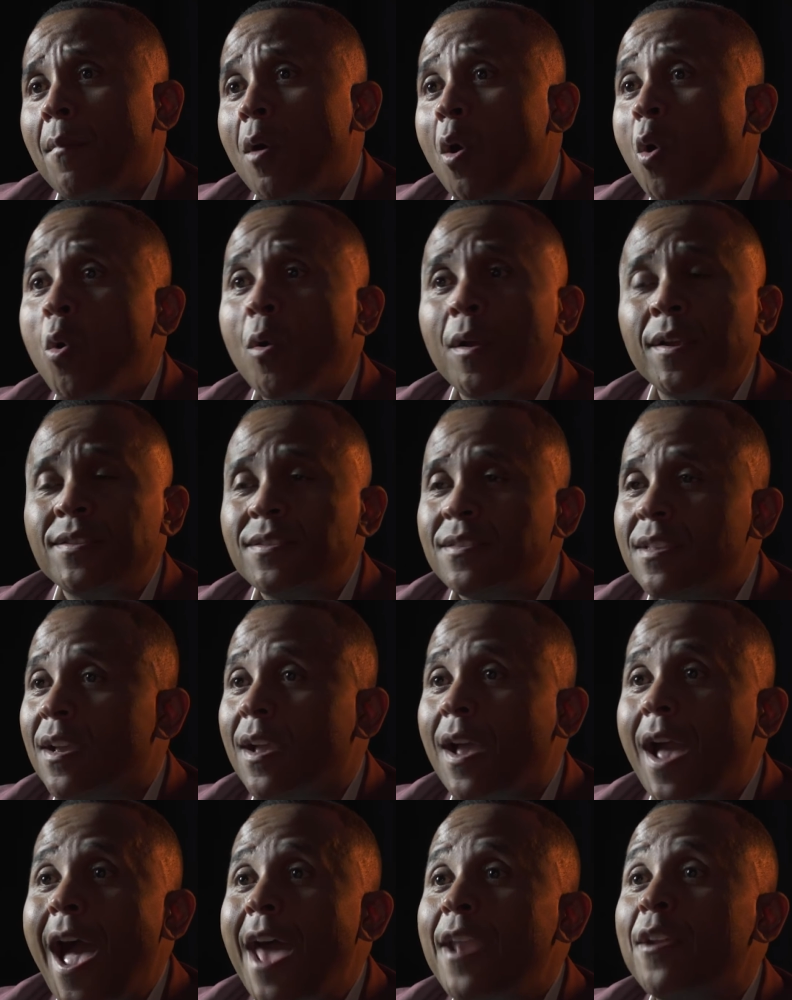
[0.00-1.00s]
or it's the
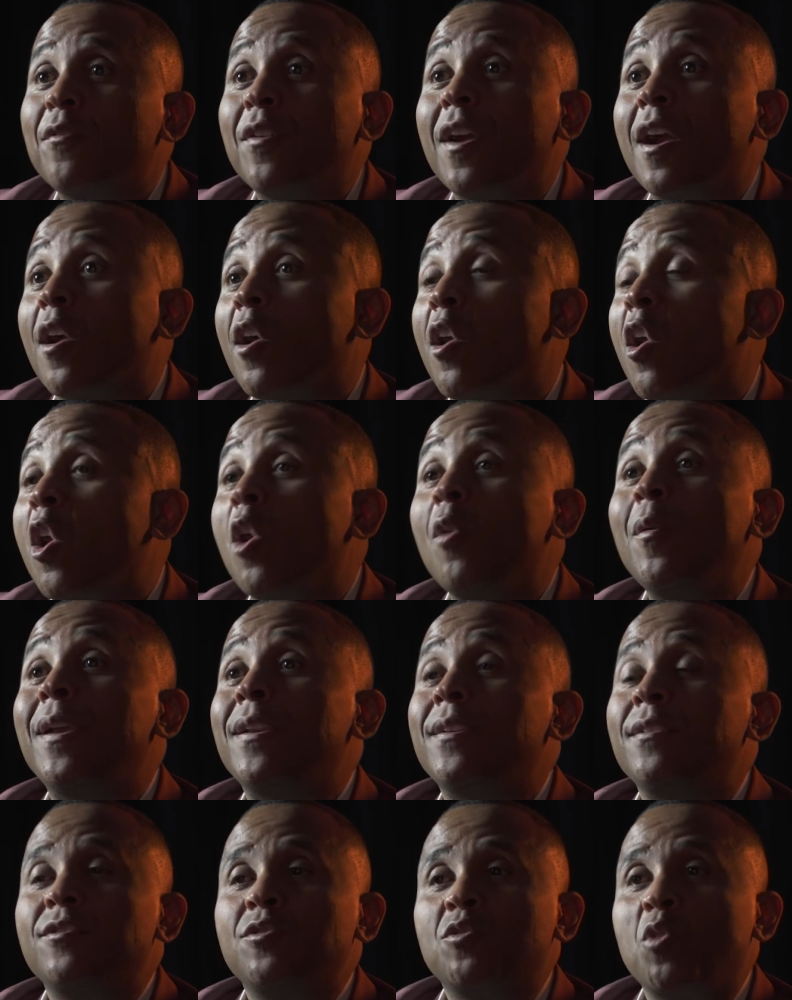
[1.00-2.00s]
kind of
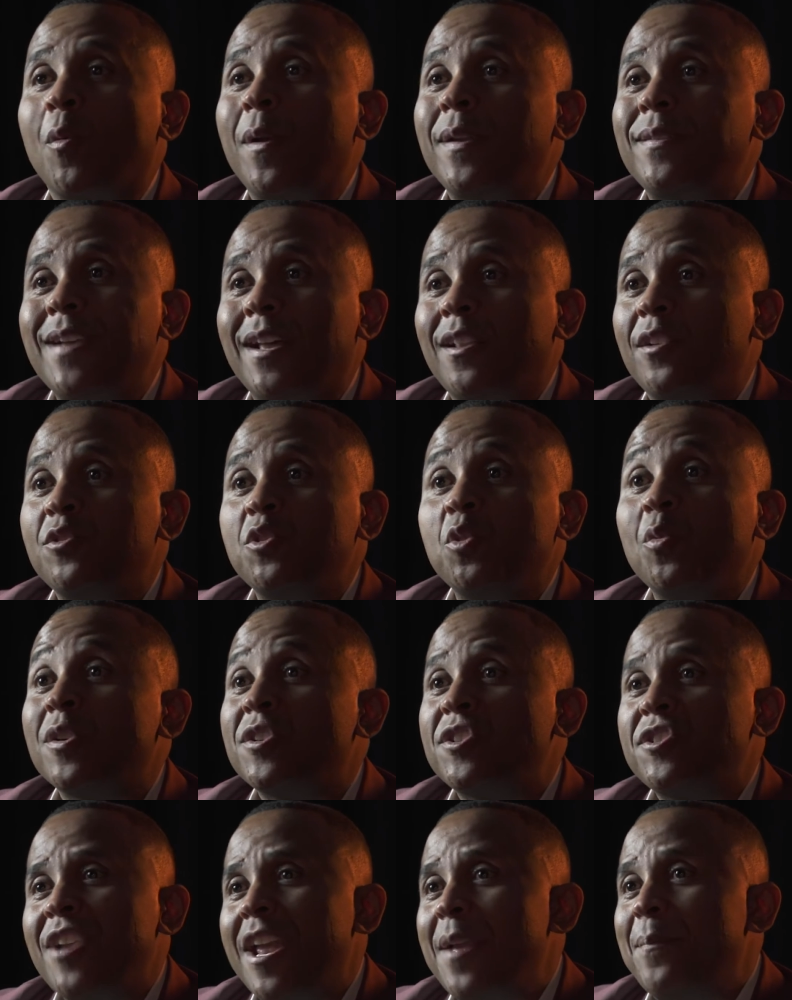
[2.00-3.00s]
current storytellers who are
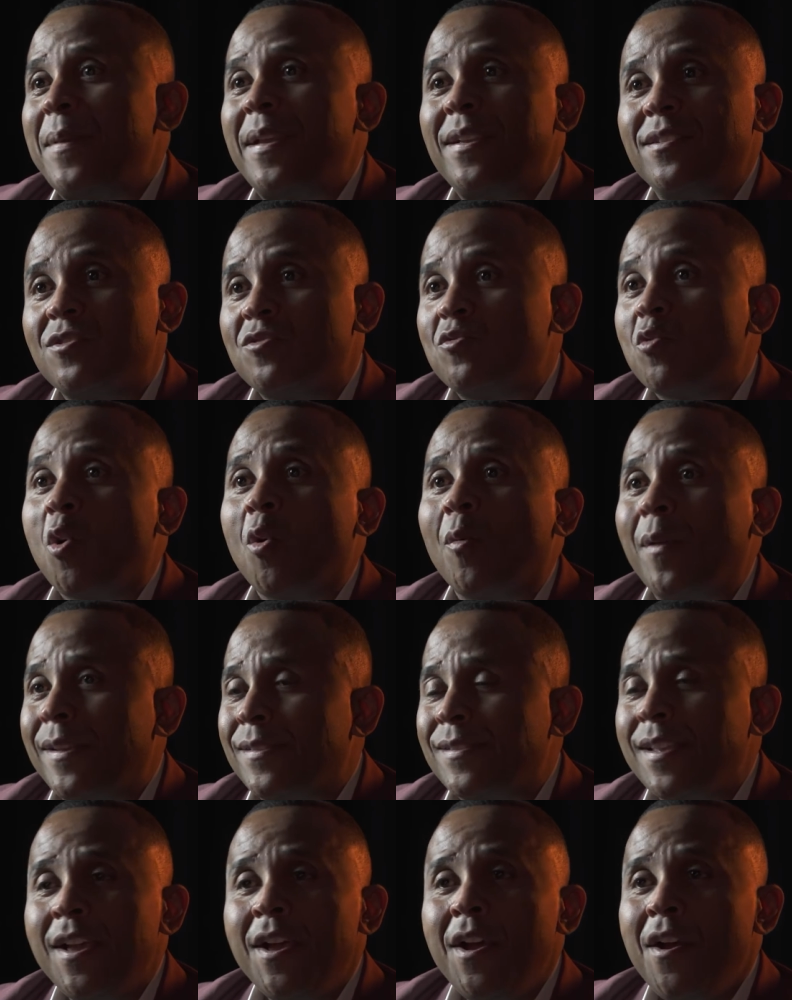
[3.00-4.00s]
shaping
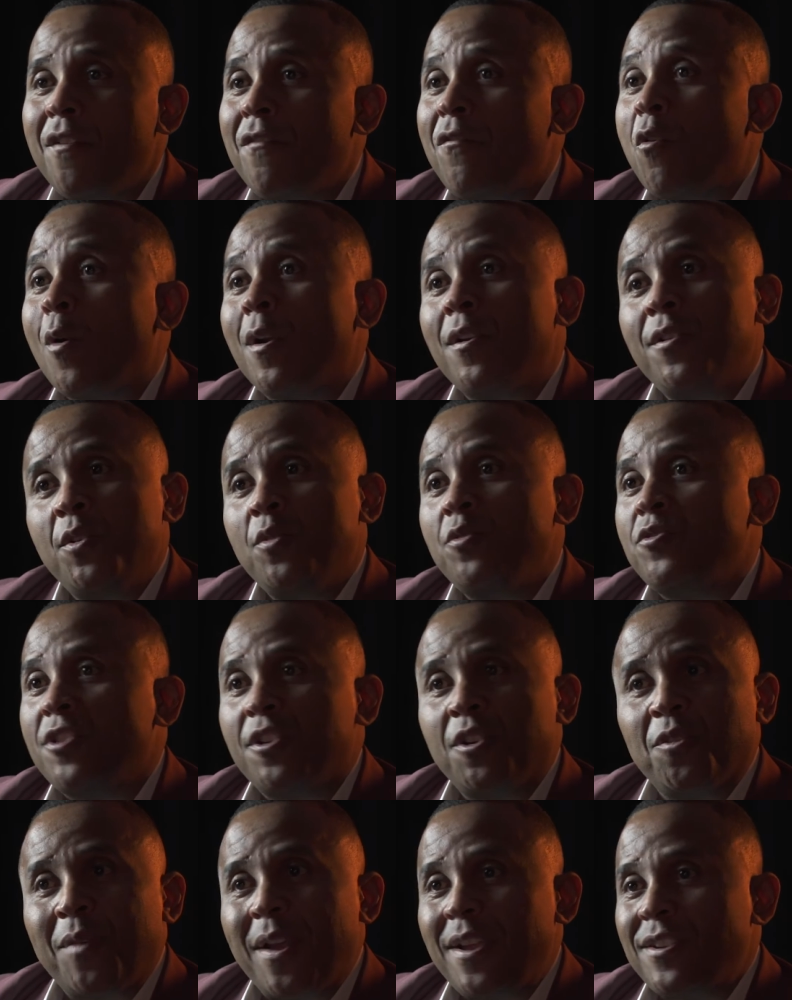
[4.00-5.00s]
stories for a new
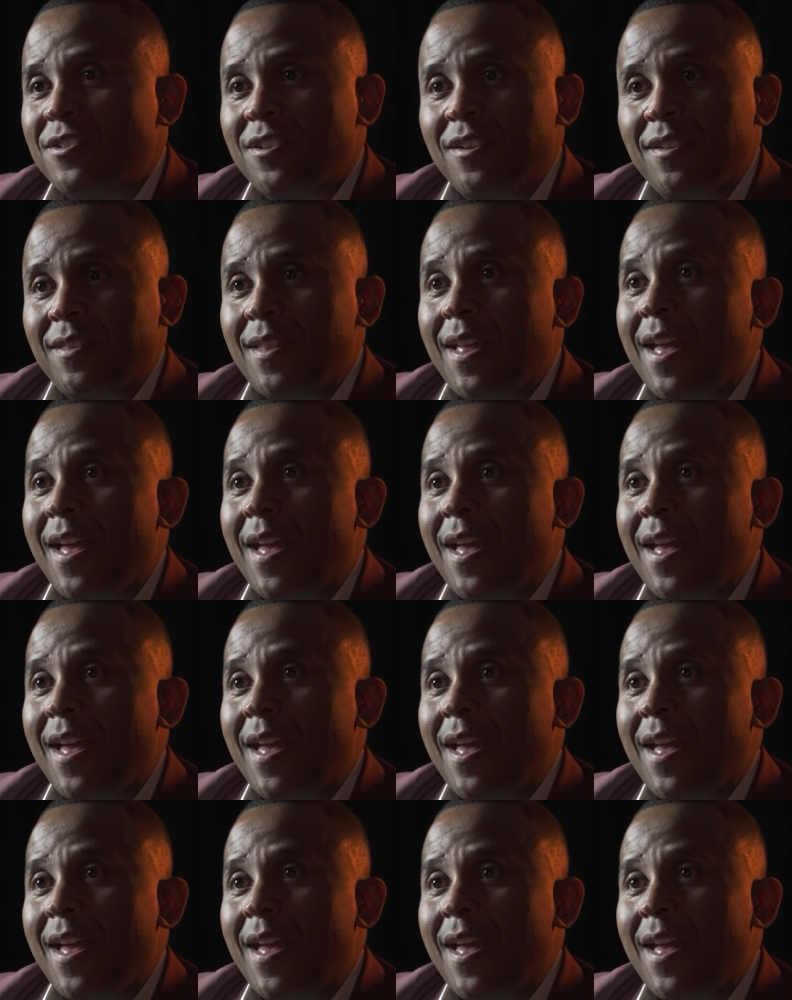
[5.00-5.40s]
generation,